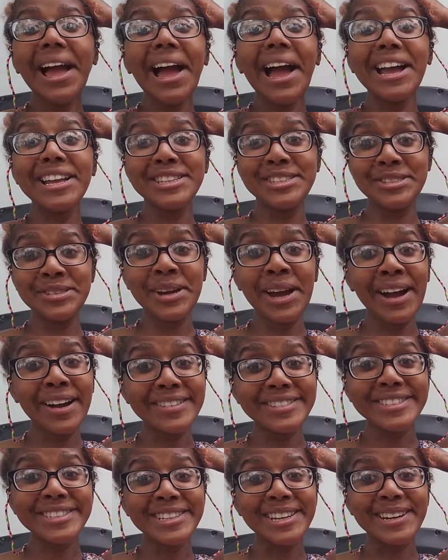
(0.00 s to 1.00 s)
I do have
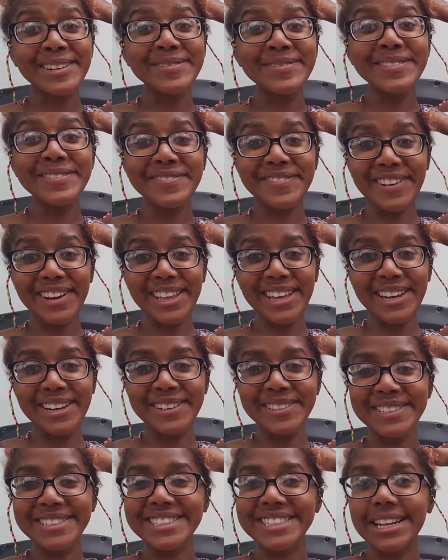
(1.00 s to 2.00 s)
some videos
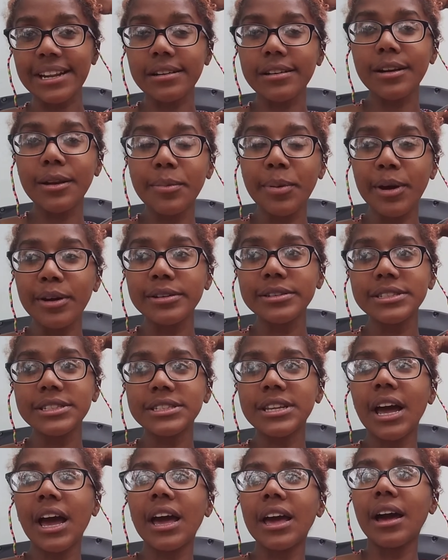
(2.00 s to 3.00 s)
that I'm gonna post.
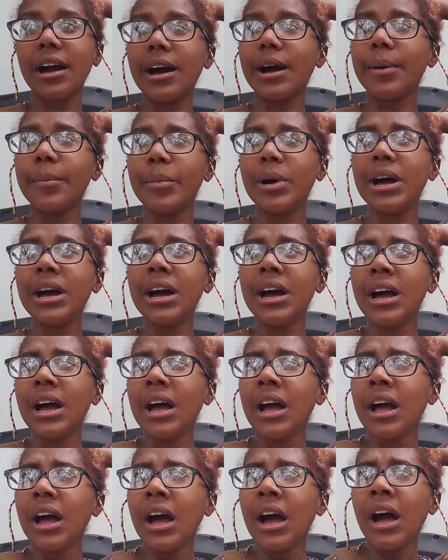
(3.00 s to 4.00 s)
Um,
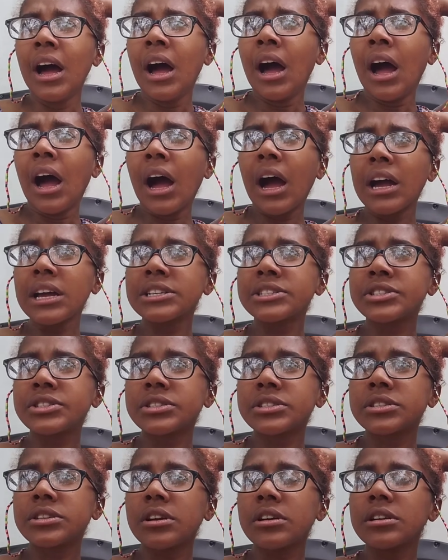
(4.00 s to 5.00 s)
I
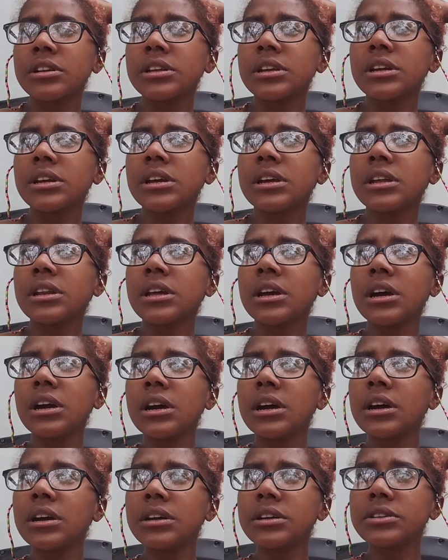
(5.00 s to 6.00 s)
started,
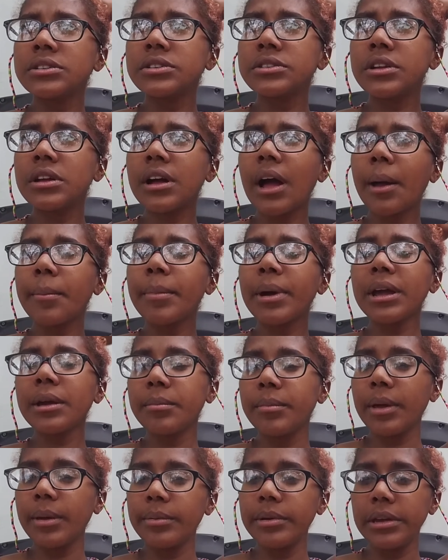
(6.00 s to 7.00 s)
I might
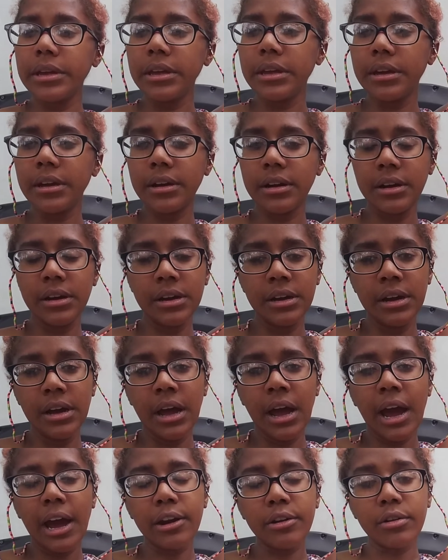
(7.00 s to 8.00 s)
maybe,
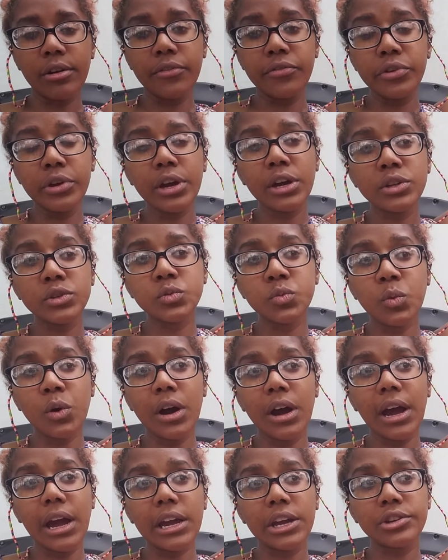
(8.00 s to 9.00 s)
I don't know, if you guys
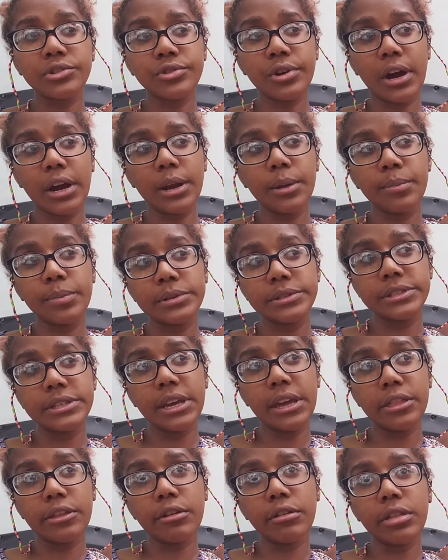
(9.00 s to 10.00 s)
want, I can try to put
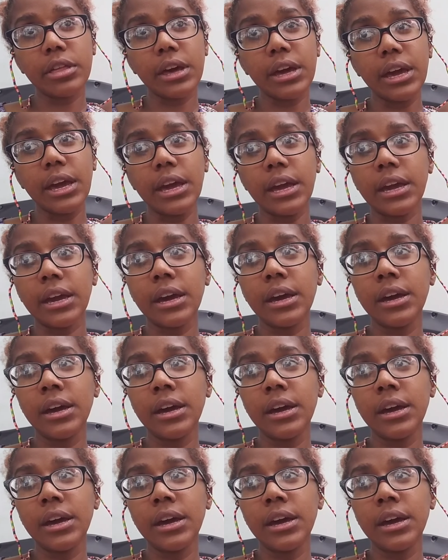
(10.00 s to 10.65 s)
together like